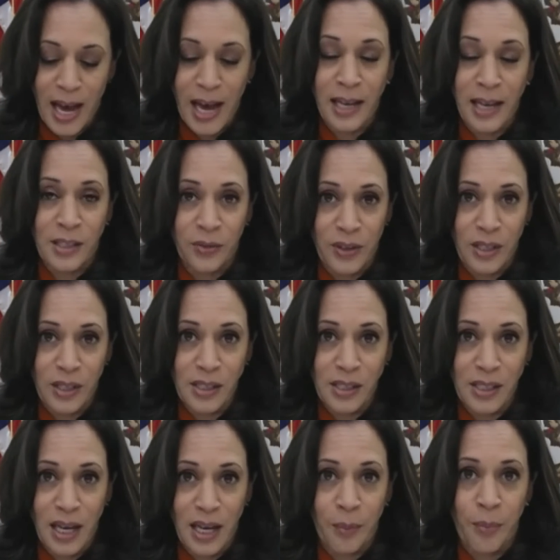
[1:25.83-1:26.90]

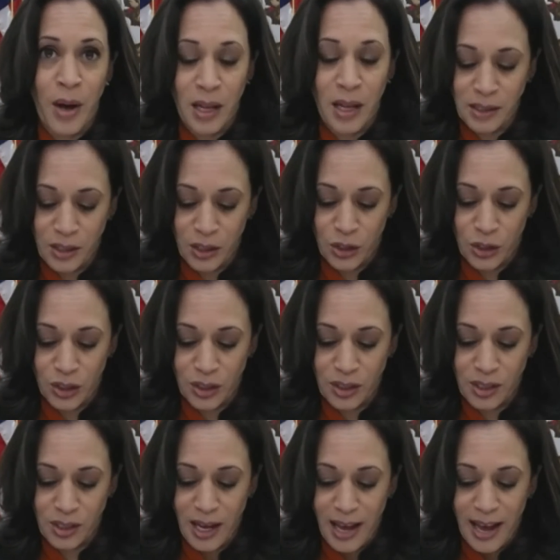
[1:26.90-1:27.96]
activists and
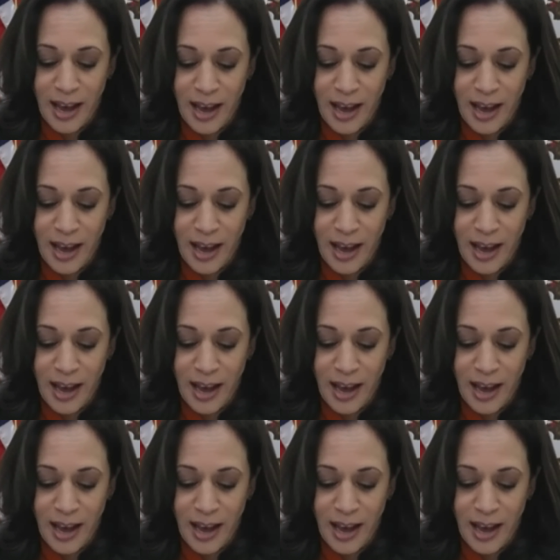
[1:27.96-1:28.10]
politicians